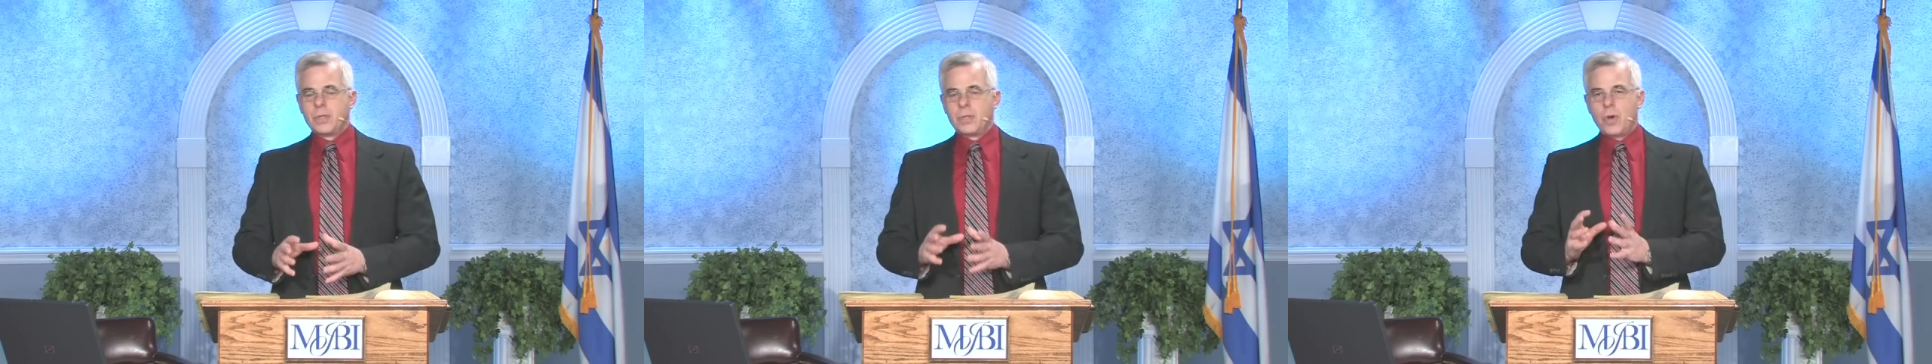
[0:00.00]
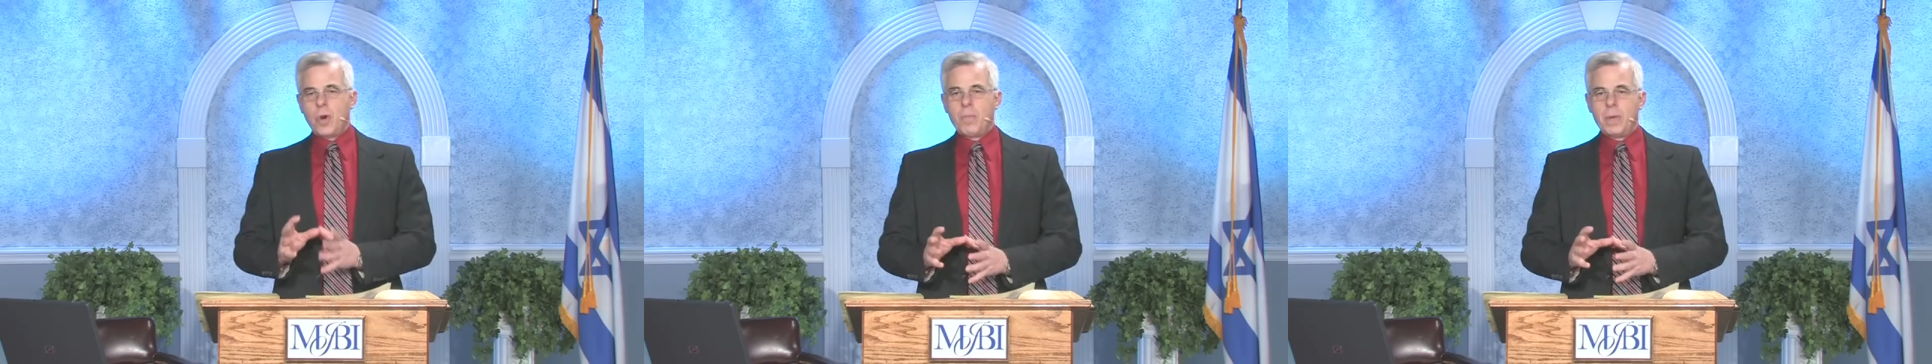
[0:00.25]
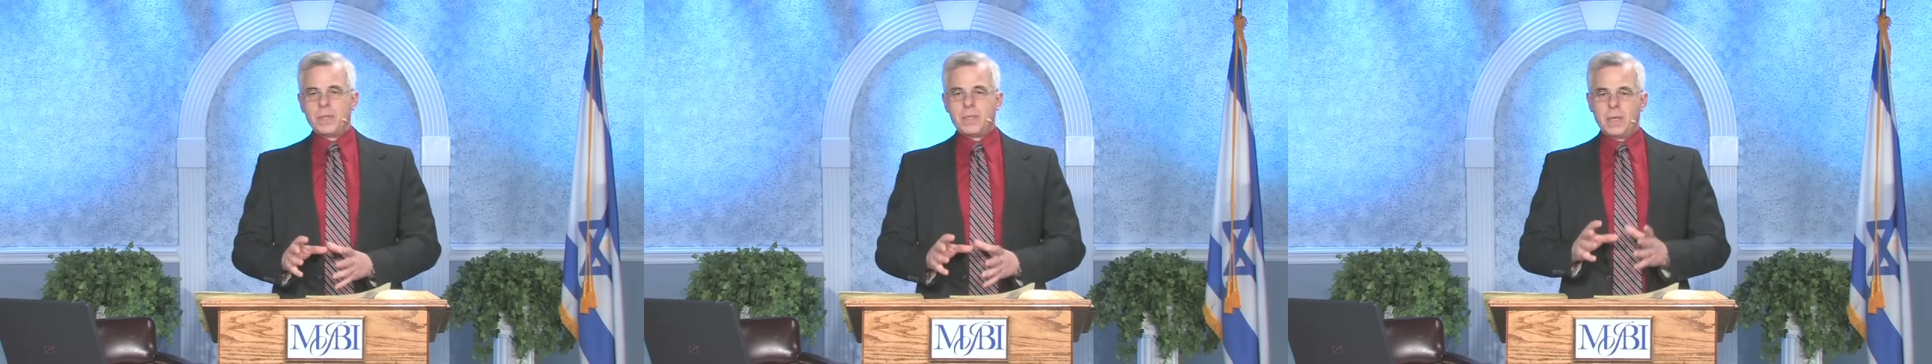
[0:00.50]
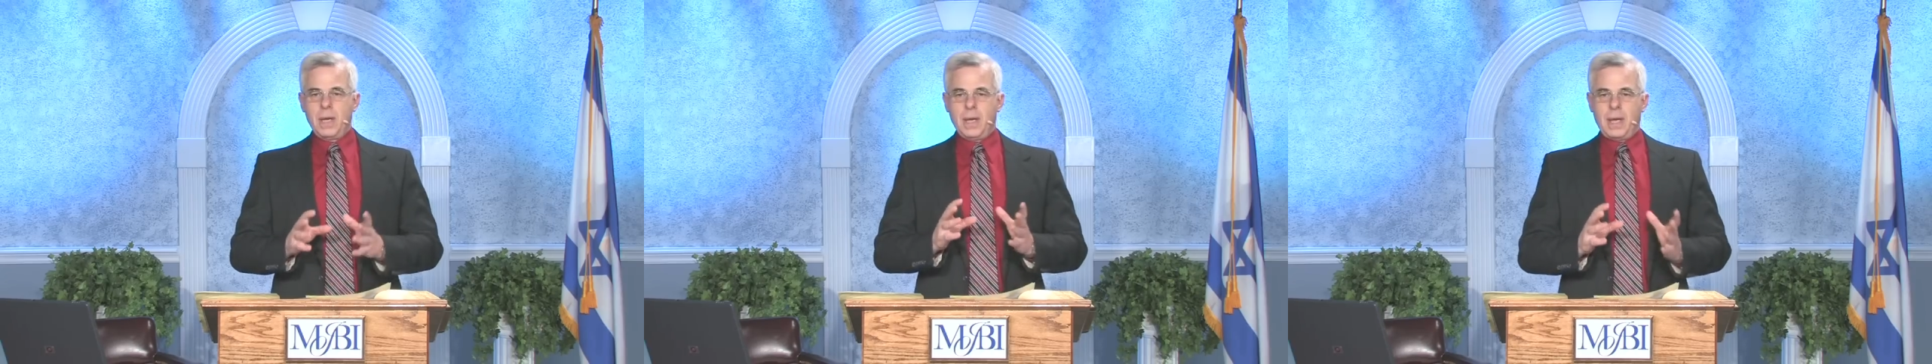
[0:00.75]

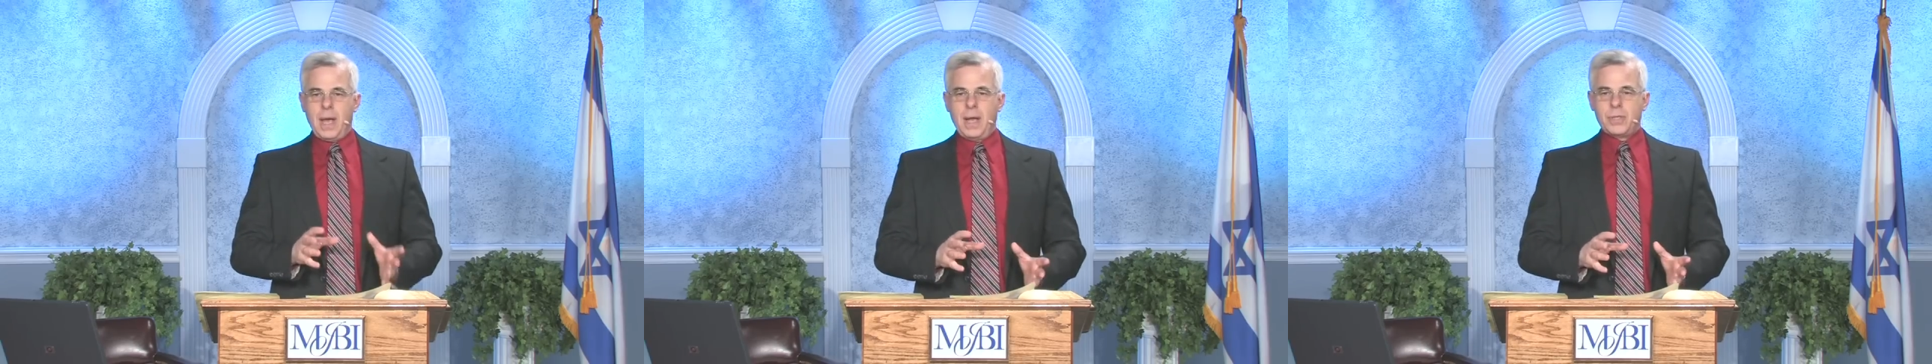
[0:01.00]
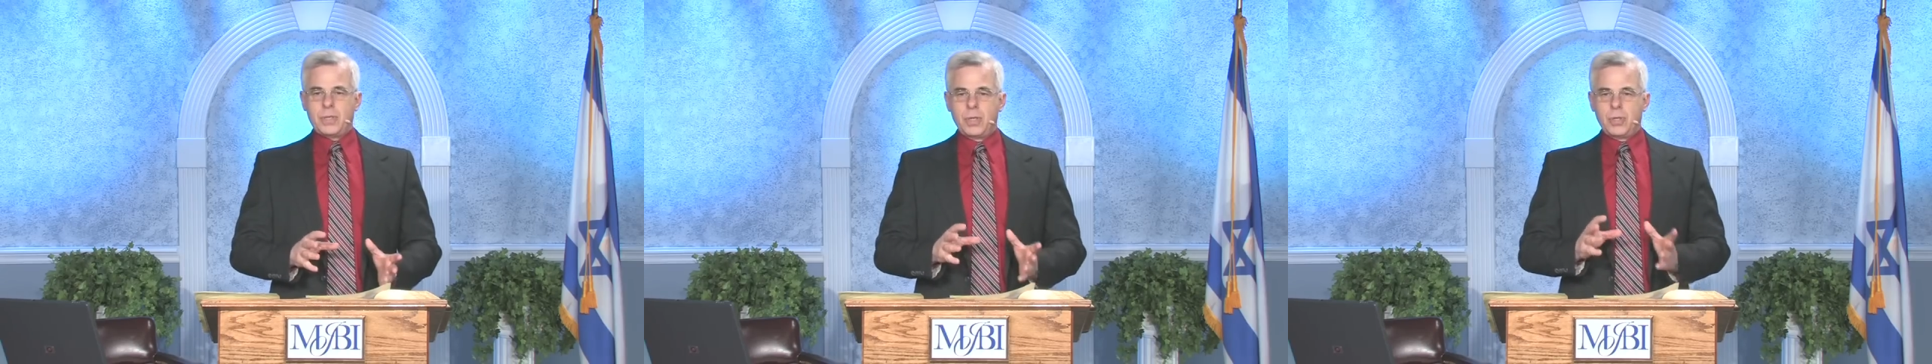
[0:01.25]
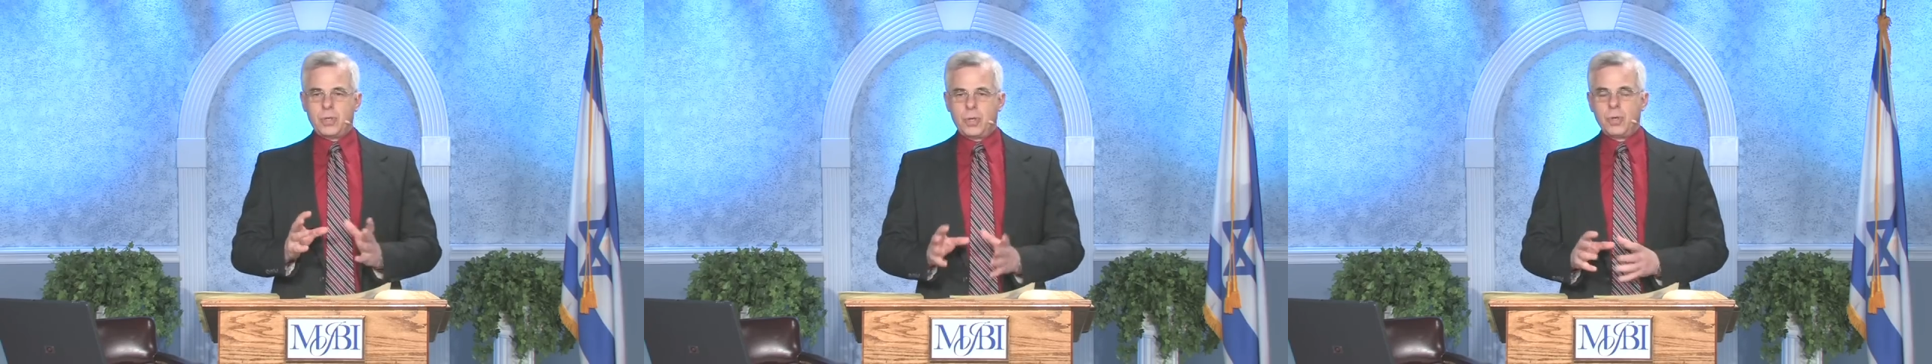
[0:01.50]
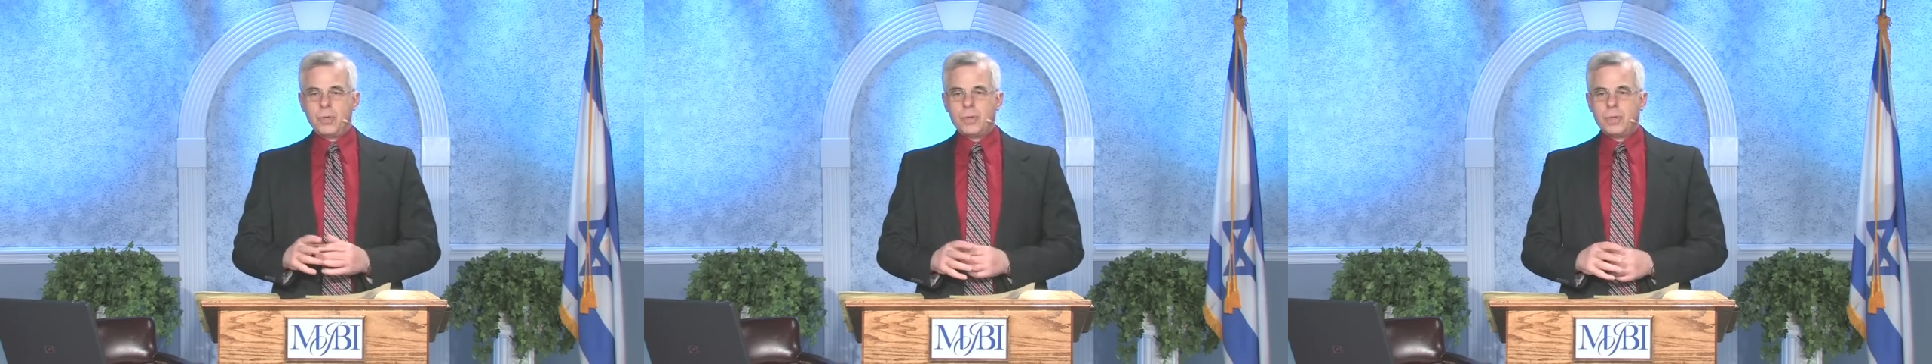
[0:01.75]
sermons against the
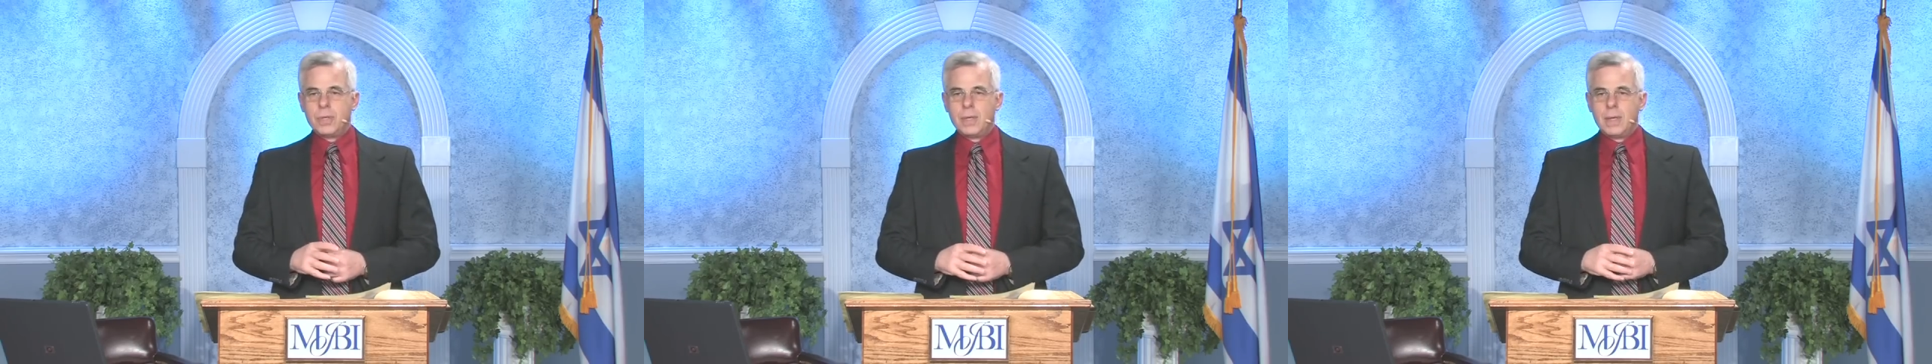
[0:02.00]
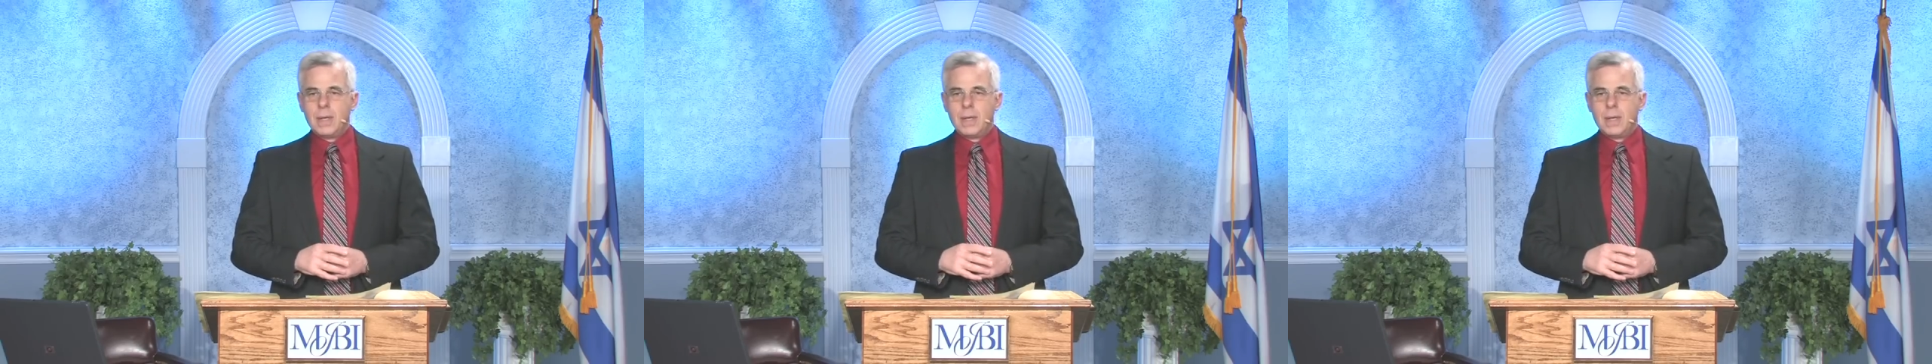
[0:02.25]
Jews